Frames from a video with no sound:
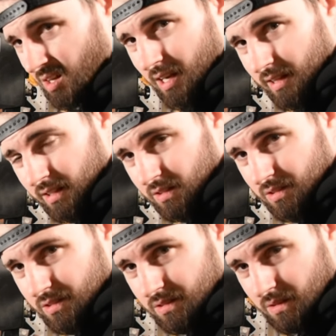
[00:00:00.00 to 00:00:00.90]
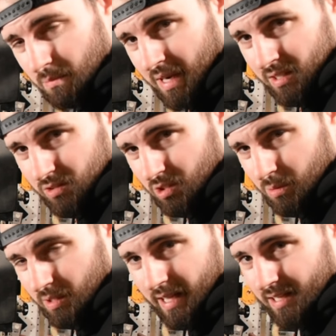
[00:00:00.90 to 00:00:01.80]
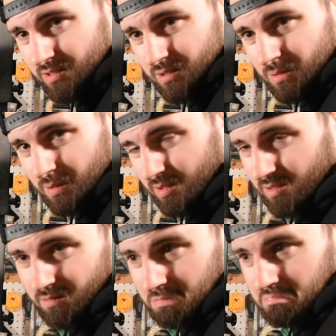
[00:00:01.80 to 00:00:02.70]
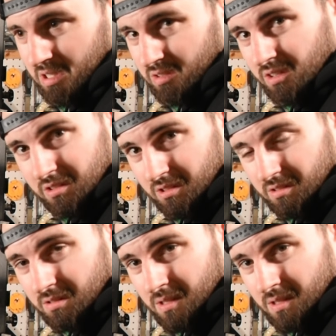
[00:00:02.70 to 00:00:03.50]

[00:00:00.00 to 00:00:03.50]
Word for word: I think this bandsaw will last you, and it does a